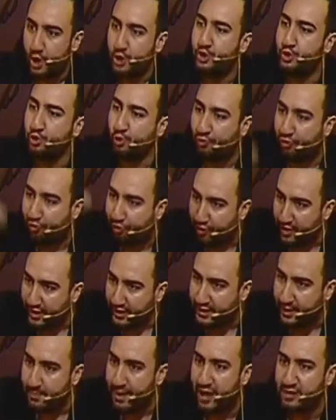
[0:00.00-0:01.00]
You
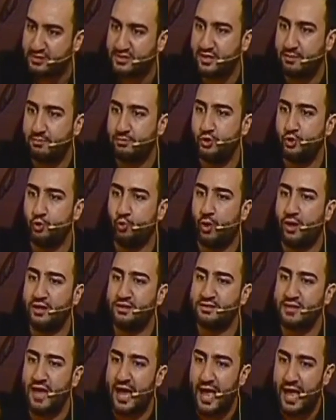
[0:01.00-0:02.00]
think about him, you
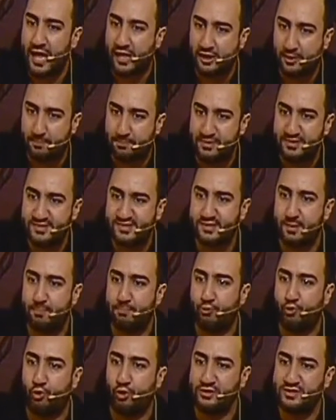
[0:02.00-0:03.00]
want help and
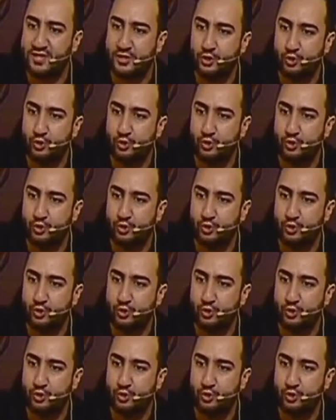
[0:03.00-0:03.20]
support,